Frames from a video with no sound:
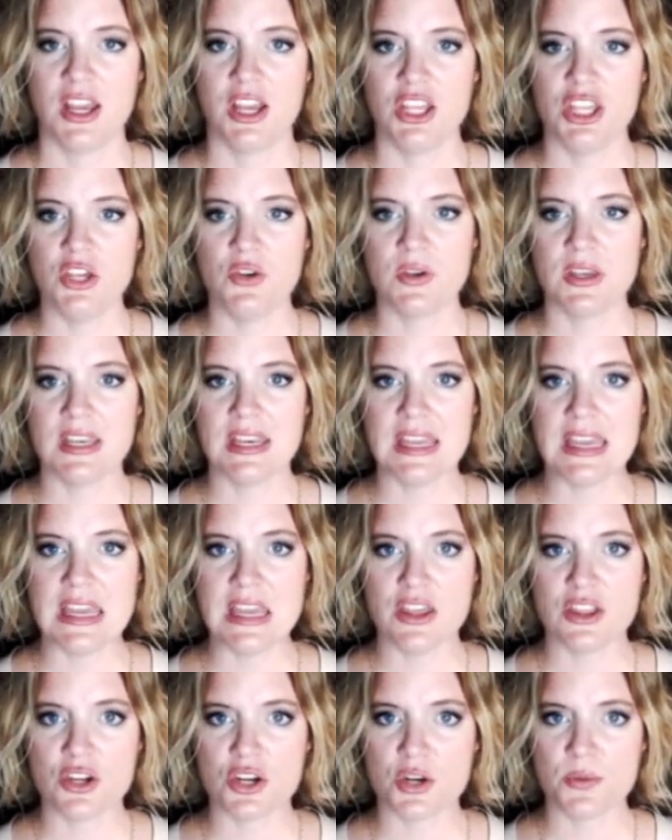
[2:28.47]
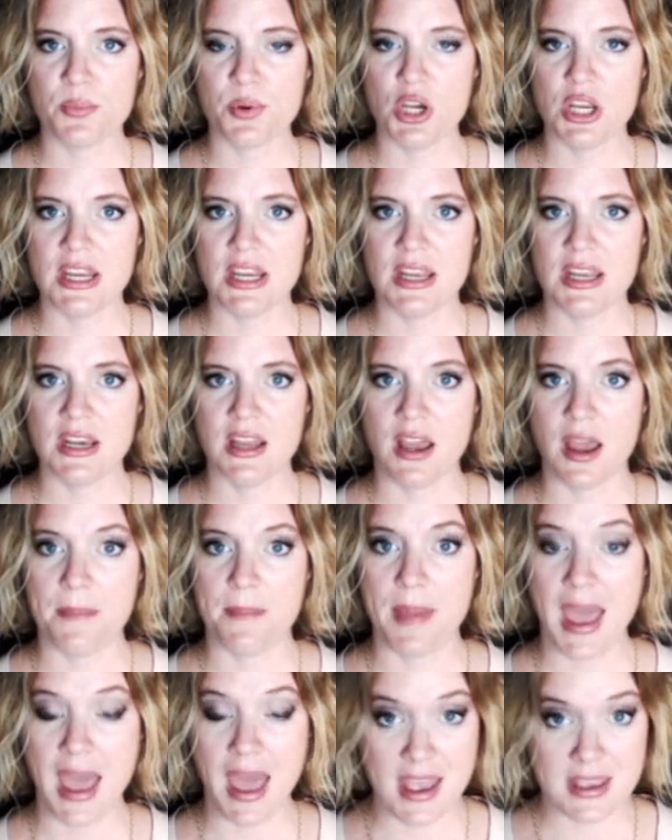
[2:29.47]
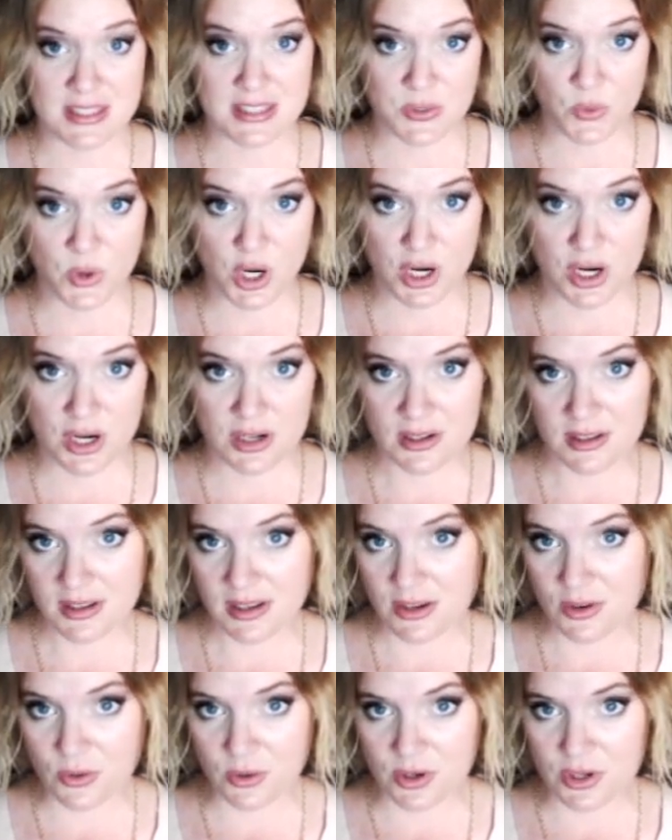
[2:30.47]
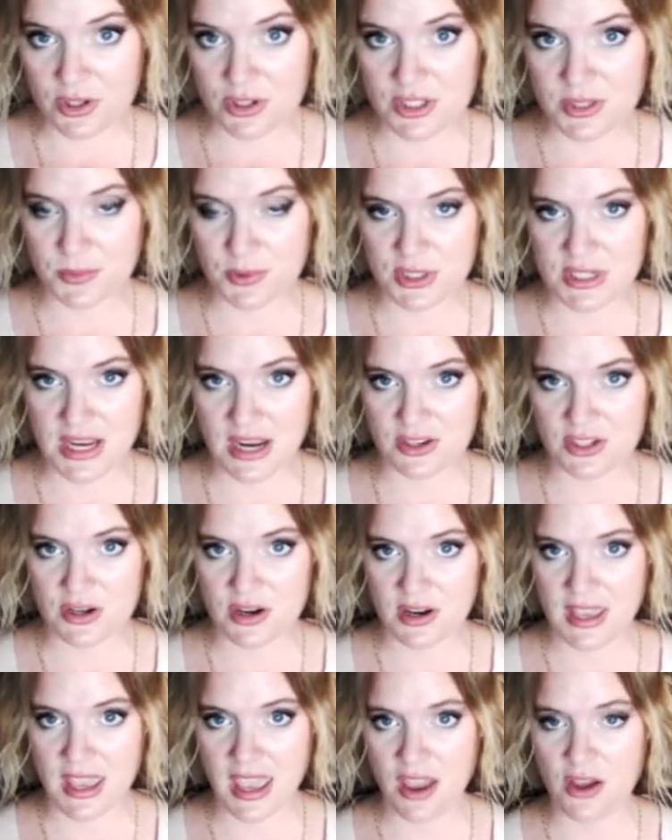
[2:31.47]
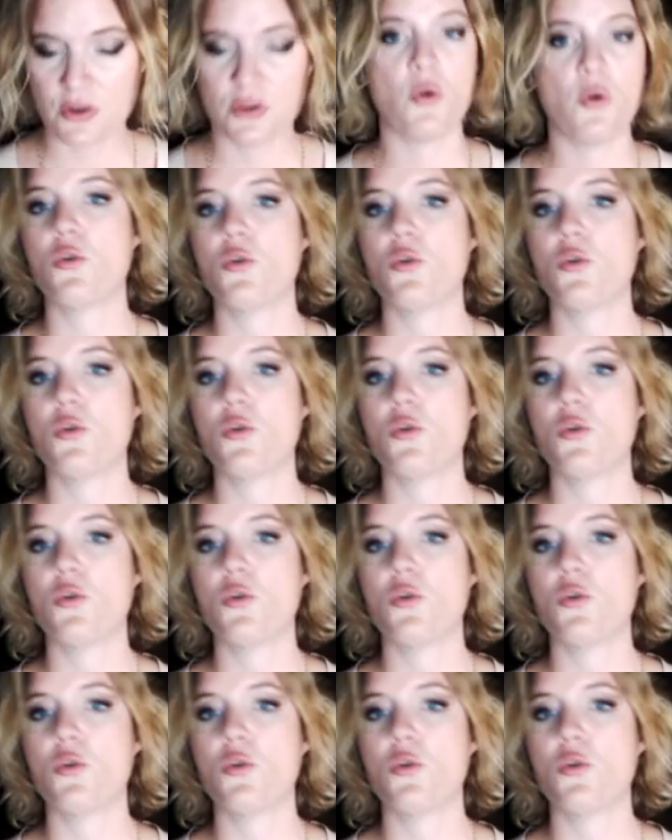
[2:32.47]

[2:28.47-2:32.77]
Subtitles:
you can either put in a password in order to protect your account,